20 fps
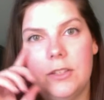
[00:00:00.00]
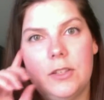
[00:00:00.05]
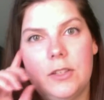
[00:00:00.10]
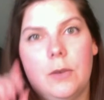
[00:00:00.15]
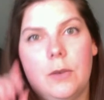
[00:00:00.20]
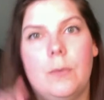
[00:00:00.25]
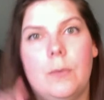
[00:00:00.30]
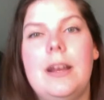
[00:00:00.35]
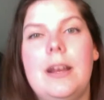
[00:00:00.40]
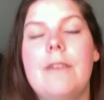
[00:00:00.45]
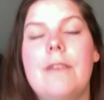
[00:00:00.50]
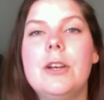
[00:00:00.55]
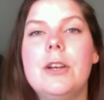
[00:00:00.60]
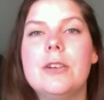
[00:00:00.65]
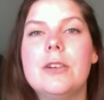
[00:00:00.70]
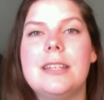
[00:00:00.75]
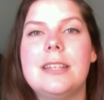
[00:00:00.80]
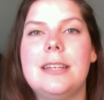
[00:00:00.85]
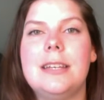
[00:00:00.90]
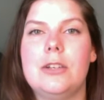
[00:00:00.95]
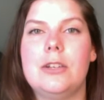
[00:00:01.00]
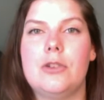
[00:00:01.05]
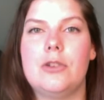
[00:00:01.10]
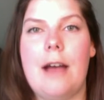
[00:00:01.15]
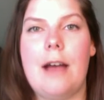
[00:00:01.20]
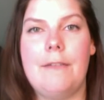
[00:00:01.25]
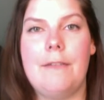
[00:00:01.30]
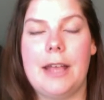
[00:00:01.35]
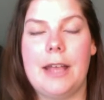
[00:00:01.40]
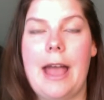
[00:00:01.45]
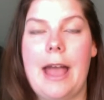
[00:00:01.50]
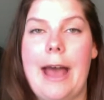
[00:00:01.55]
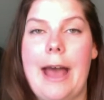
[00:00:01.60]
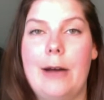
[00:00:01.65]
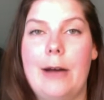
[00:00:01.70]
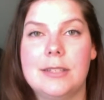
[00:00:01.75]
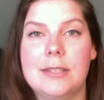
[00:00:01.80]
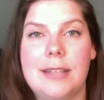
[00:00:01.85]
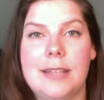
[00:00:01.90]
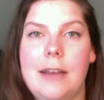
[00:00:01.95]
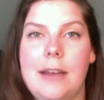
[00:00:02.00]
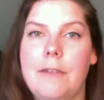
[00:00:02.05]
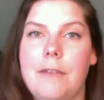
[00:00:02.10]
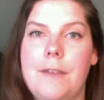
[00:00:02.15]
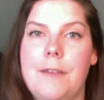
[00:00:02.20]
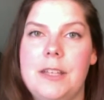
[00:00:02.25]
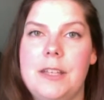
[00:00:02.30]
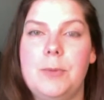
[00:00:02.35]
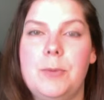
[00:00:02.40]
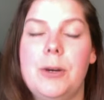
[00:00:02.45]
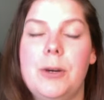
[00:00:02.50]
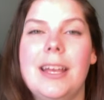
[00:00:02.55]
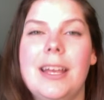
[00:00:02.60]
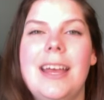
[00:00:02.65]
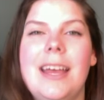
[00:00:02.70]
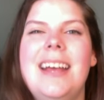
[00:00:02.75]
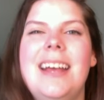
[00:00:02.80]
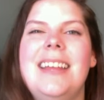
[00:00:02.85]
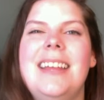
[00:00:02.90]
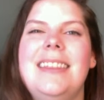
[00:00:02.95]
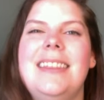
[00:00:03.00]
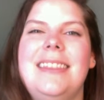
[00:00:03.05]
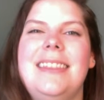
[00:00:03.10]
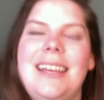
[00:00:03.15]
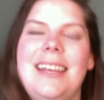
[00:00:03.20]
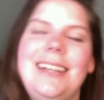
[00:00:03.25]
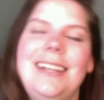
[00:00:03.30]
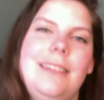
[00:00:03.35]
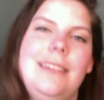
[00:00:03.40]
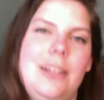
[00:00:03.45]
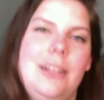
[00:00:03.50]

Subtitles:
So whenever you're sending traffic outside of Facebook, they,